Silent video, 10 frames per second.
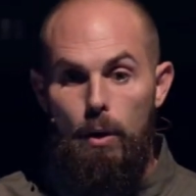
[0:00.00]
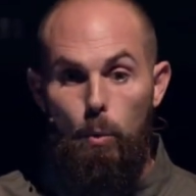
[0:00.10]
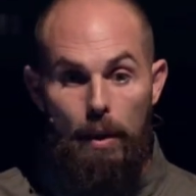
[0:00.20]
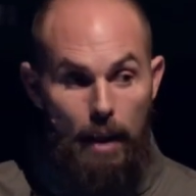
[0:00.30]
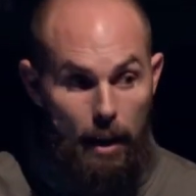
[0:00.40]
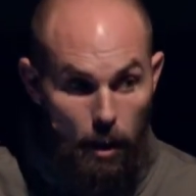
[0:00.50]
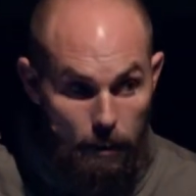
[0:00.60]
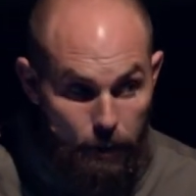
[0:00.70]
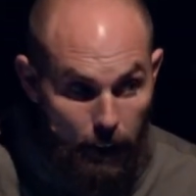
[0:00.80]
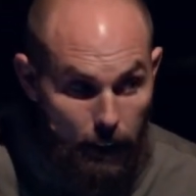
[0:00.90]
When they go to
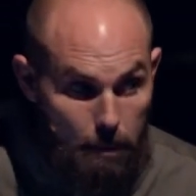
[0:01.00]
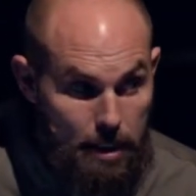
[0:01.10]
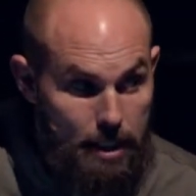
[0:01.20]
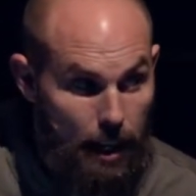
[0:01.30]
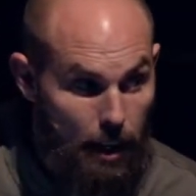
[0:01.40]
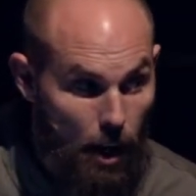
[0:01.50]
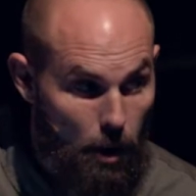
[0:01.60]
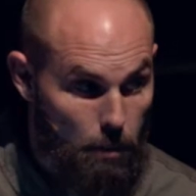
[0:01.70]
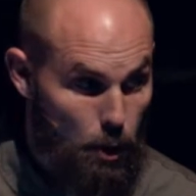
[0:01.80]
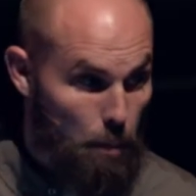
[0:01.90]
fill it up to take it
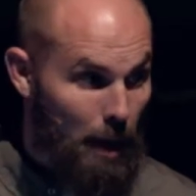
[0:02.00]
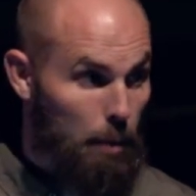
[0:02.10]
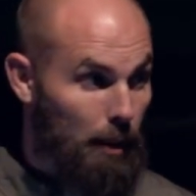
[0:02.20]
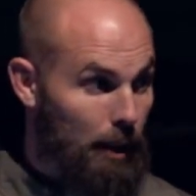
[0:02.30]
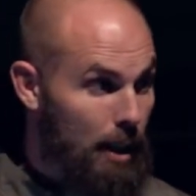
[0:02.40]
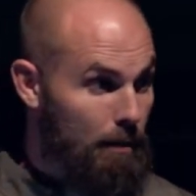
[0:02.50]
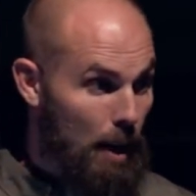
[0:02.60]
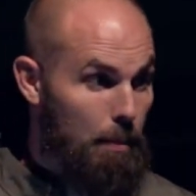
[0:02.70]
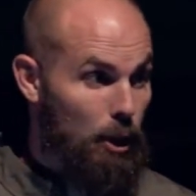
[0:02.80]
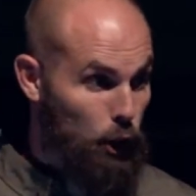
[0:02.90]
home, you better believe
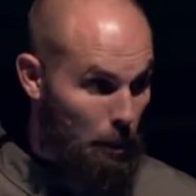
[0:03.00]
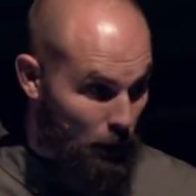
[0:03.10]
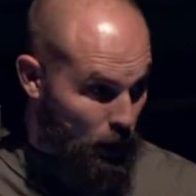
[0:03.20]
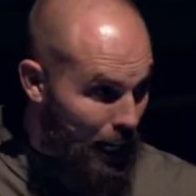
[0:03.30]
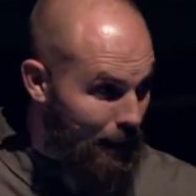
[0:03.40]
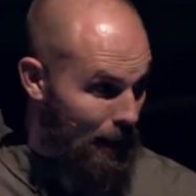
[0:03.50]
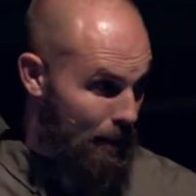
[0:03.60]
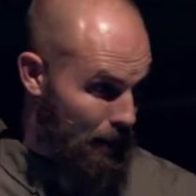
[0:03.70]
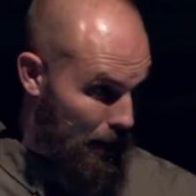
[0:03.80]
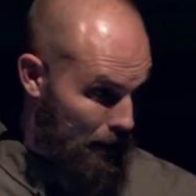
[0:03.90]
they be shimmy shaking that
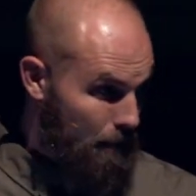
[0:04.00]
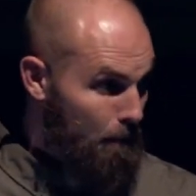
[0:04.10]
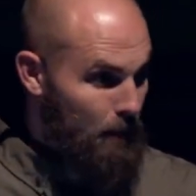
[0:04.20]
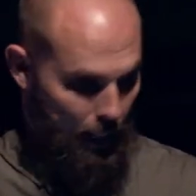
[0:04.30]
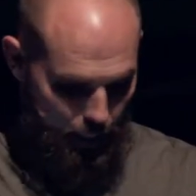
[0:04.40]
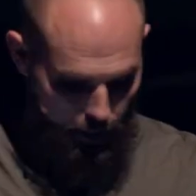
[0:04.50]
thing. Like,